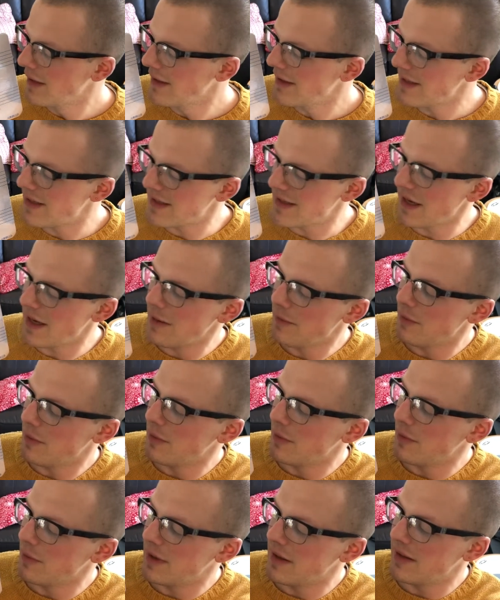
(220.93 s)
The
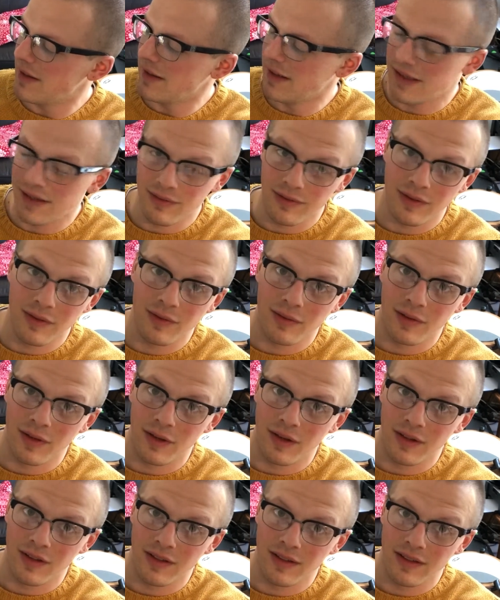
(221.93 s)
same with if
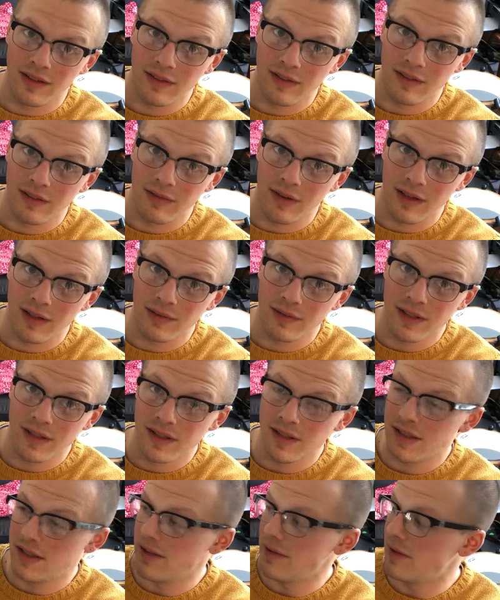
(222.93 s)
it's vice
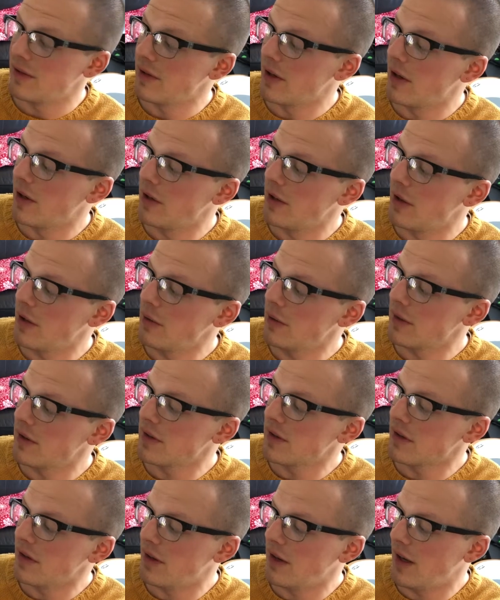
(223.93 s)
versa, if you've got a note
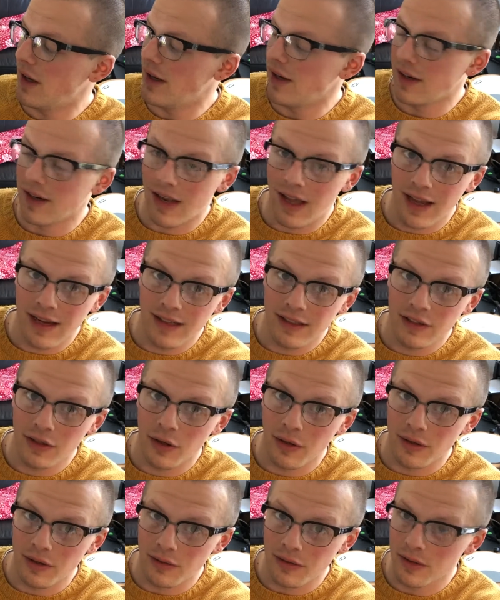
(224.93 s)
that's got a line
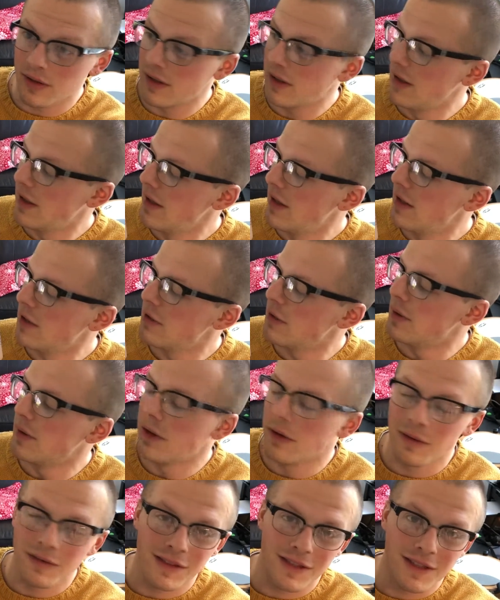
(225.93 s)
going through it to a
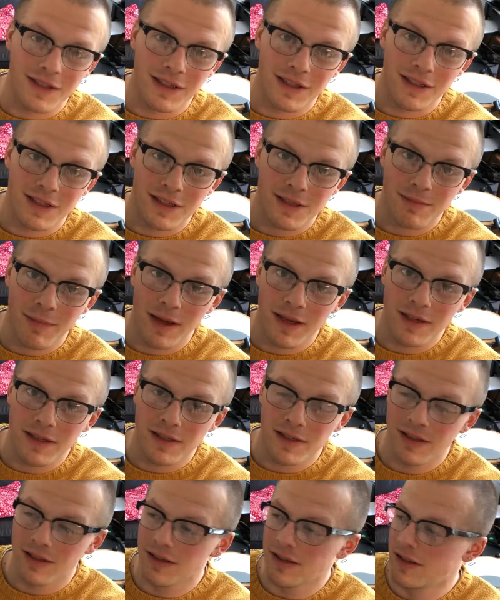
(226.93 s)
note that's in a
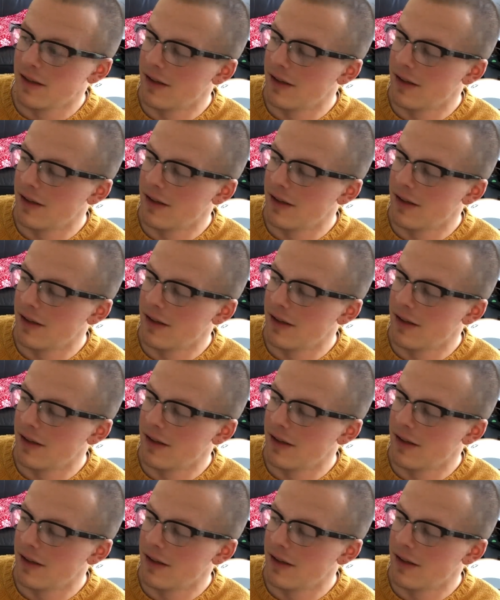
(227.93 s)
space,